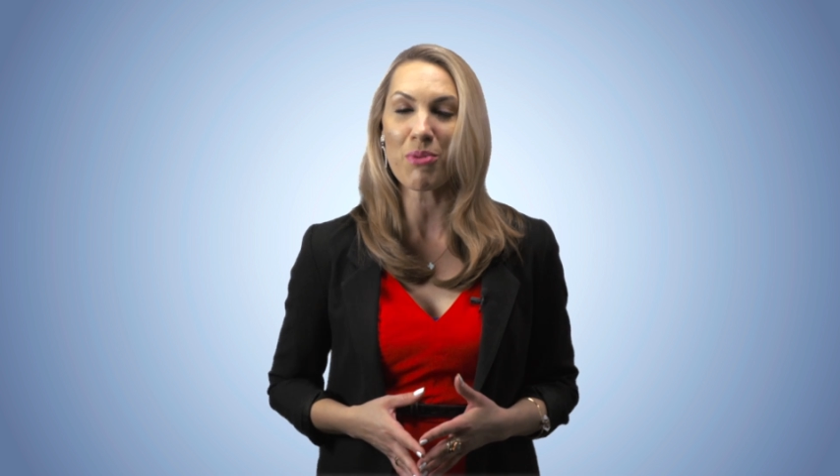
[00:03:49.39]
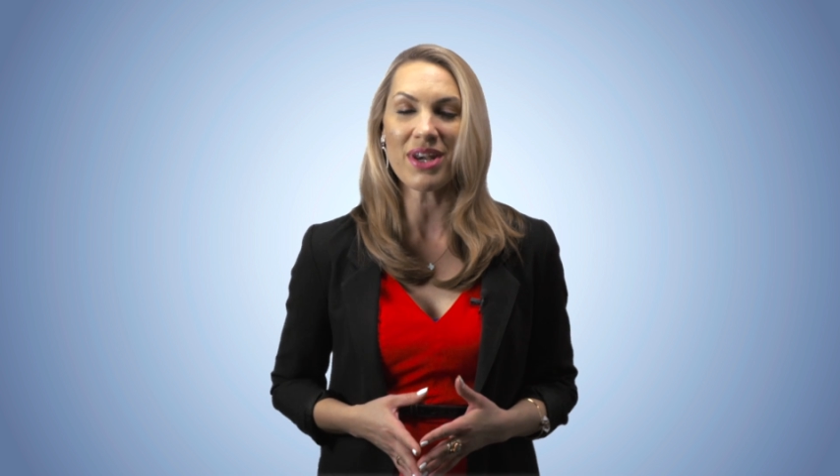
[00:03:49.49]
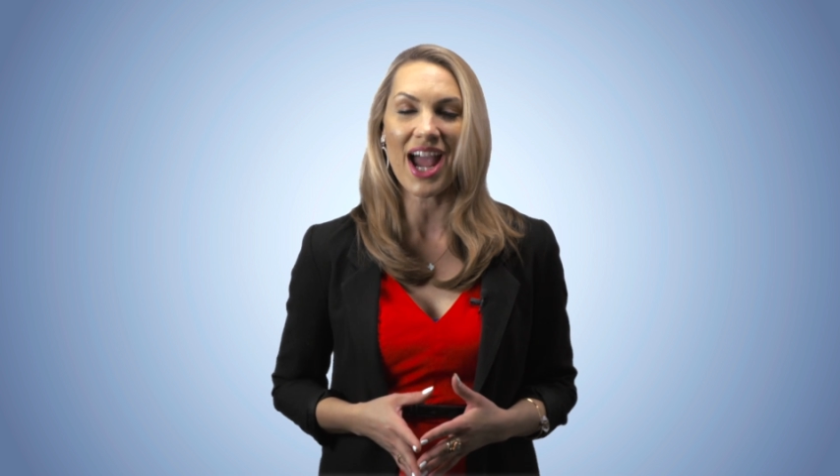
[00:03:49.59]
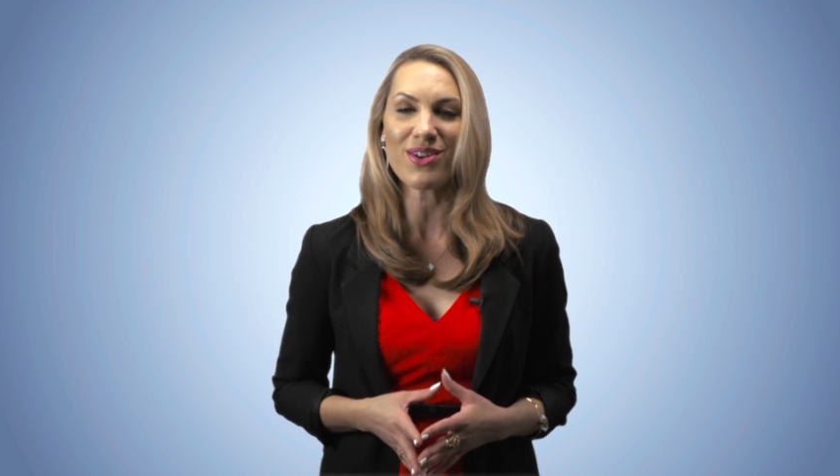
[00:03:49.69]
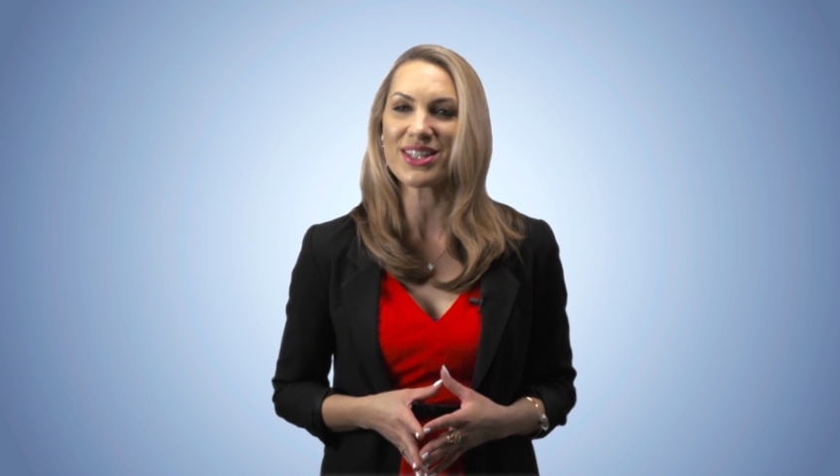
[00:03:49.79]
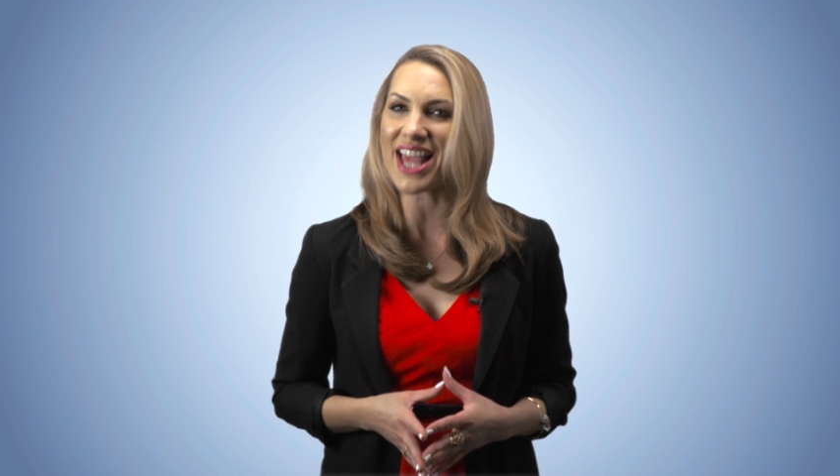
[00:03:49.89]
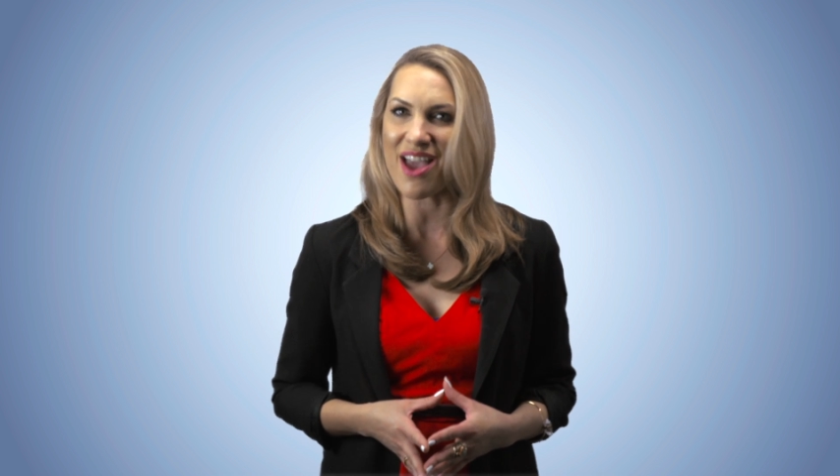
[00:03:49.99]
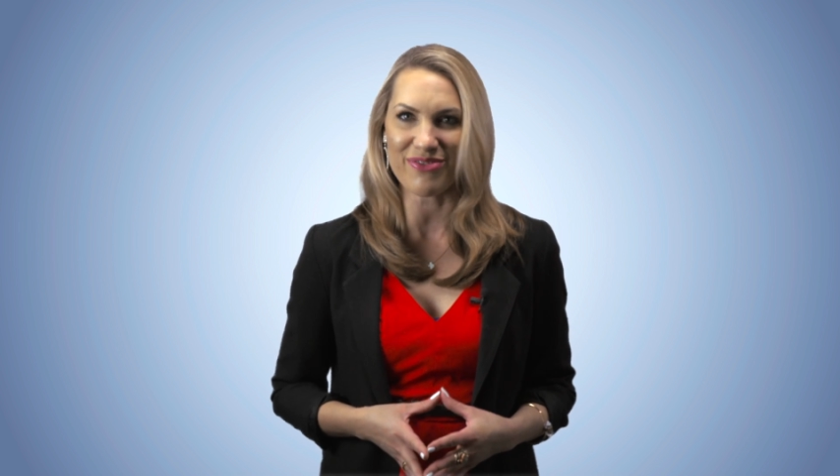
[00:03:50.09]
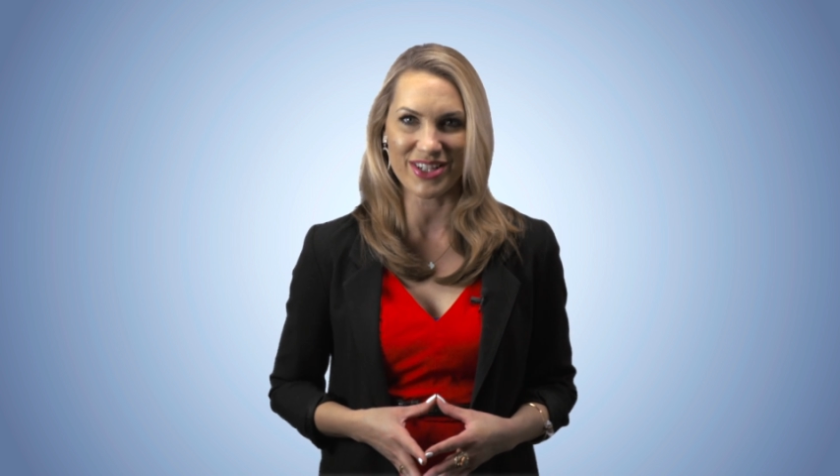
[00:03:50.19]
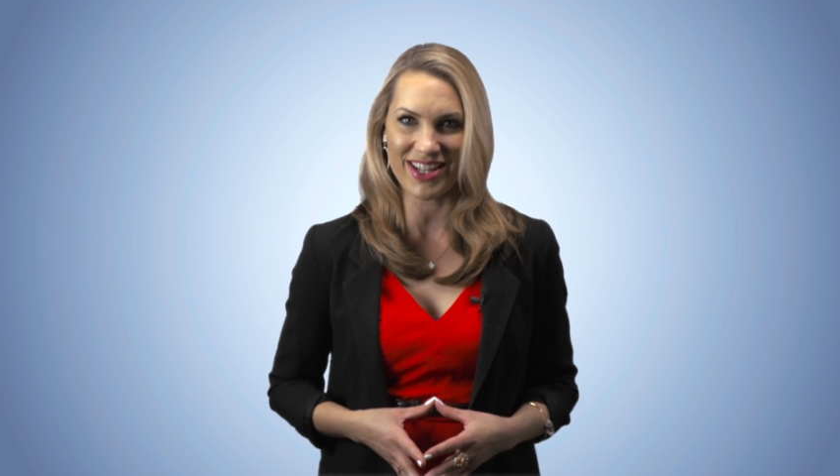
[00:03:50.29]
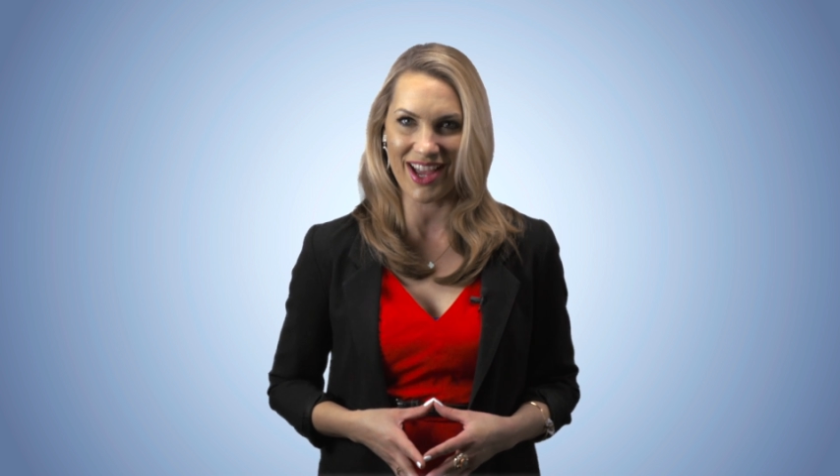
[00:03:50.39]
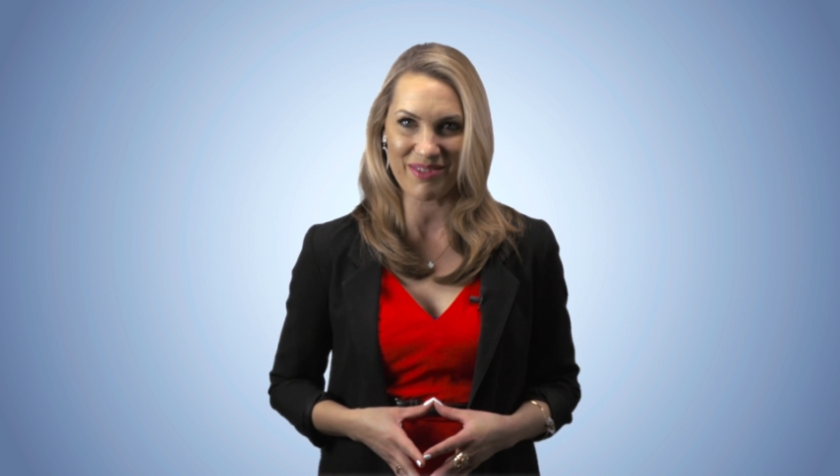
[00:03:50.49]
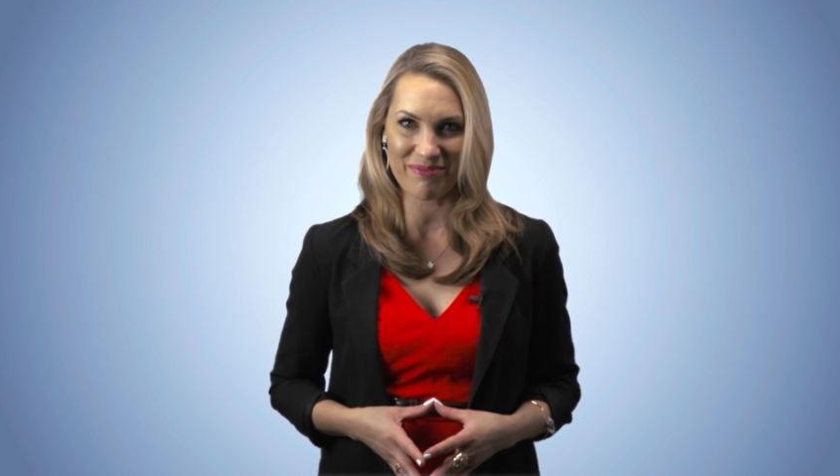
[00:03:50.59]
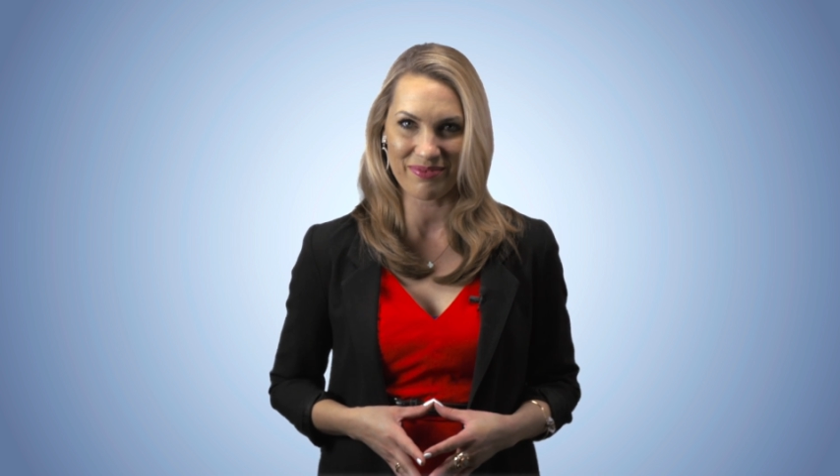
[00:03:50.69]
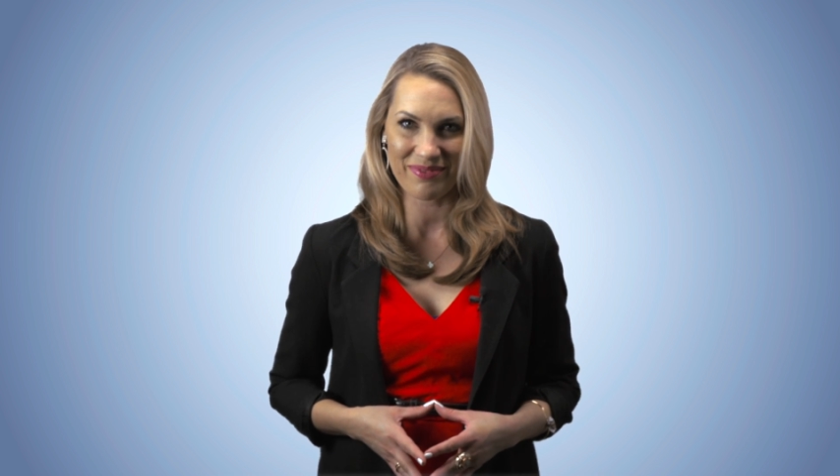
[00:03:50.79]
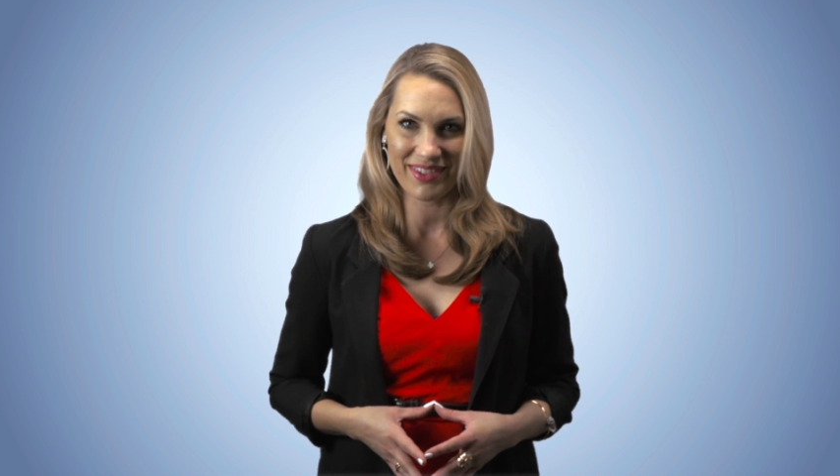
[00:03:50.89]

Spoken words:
open house every time.